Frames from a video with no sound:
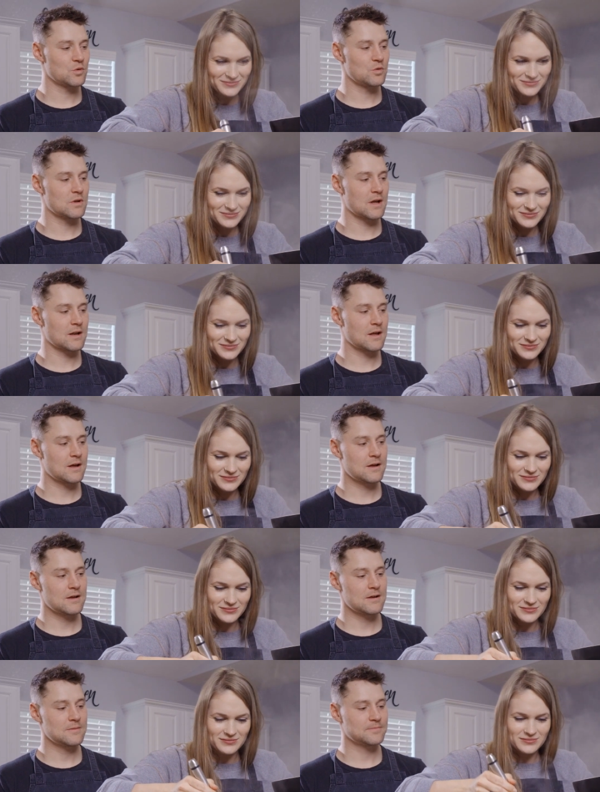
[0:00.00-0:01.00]
Speaker 1: Ooh la
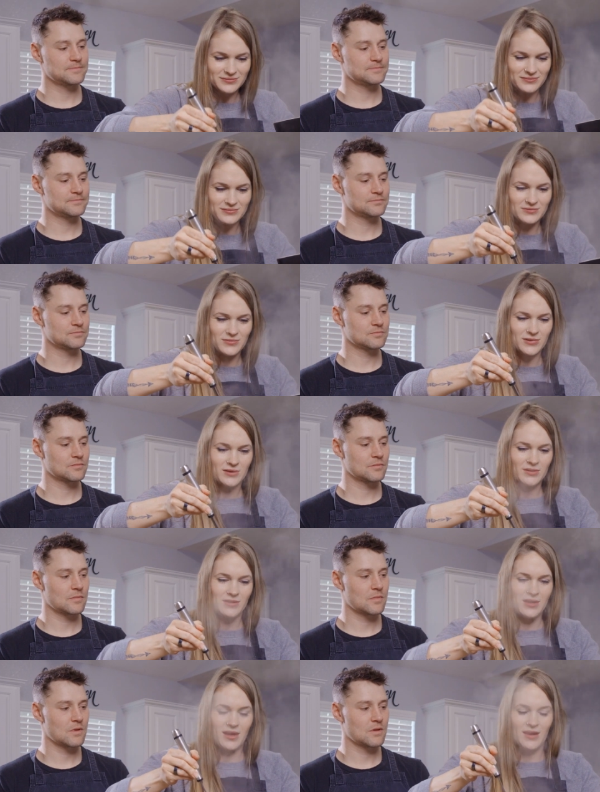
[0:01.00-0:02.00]
la.
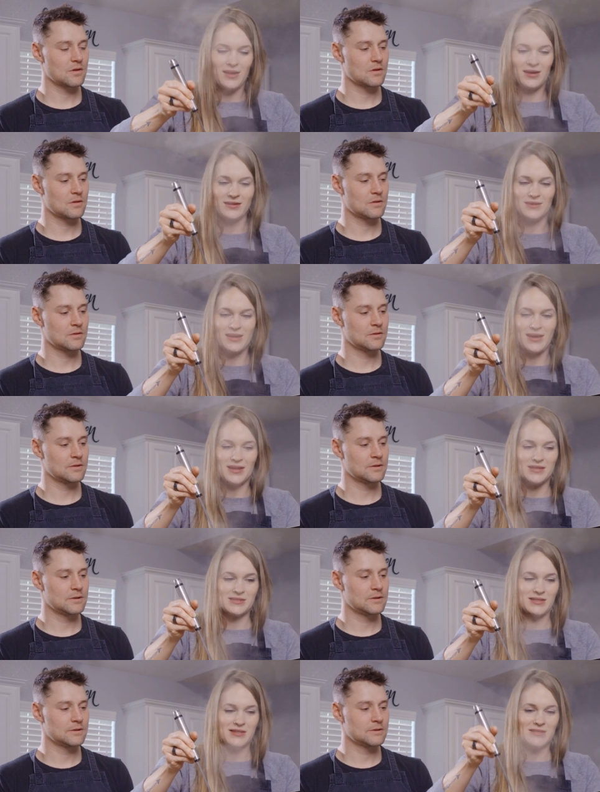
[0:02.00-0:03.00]
Speaker 2: Yeah, guys,
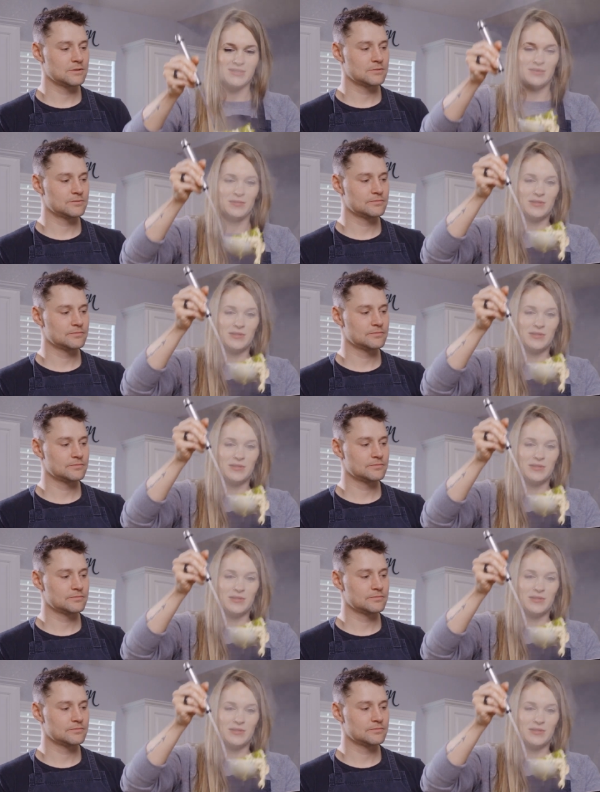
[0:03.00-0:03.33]
this is gonna